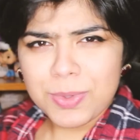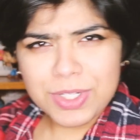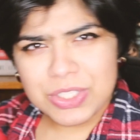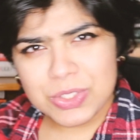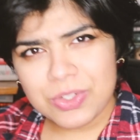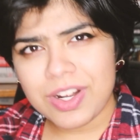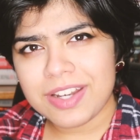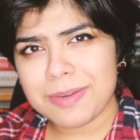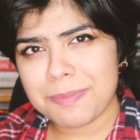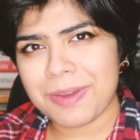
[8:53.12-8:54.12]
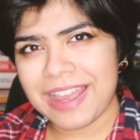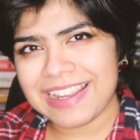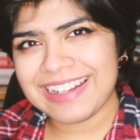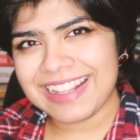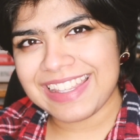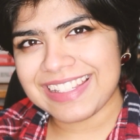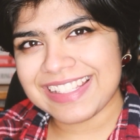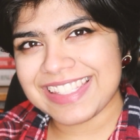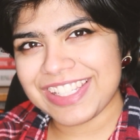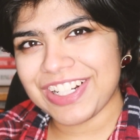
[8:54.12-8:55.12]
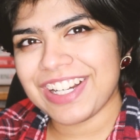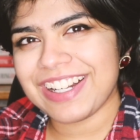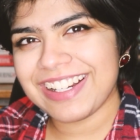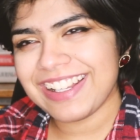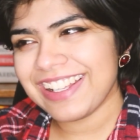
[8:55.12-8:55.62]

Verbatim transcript: Pretty sure I didn't buy anything this year.